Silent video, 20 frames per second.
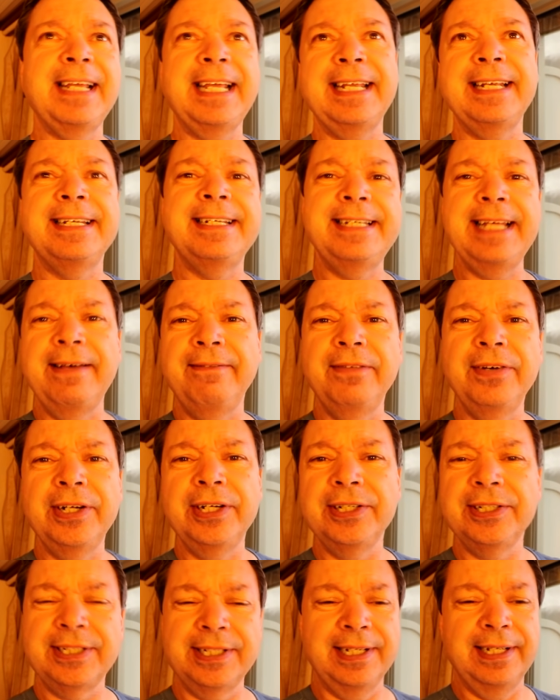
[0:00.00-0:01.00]

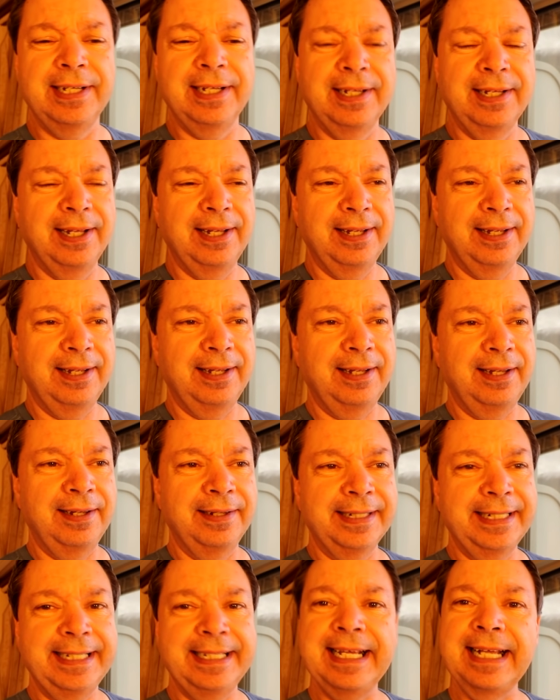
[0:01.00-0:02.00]
endeavors
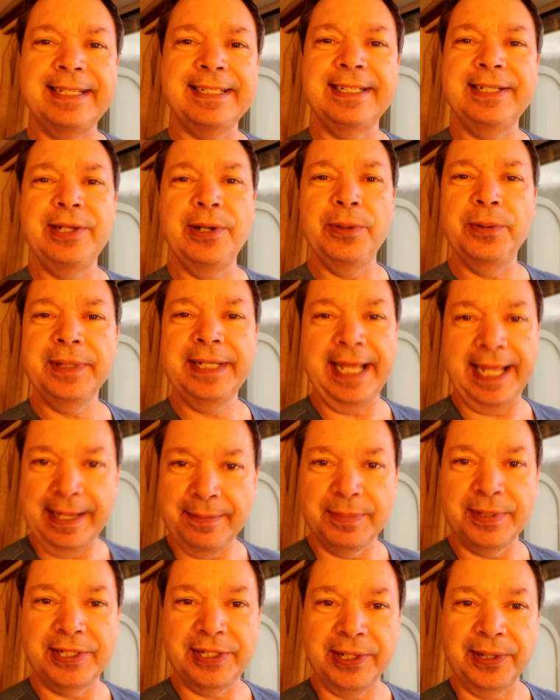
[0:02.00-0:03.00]
on the yes and no
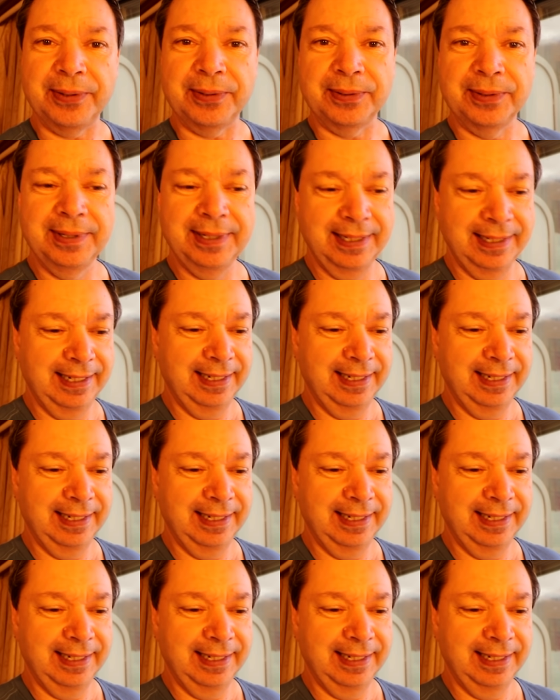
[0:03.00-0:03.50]
game show.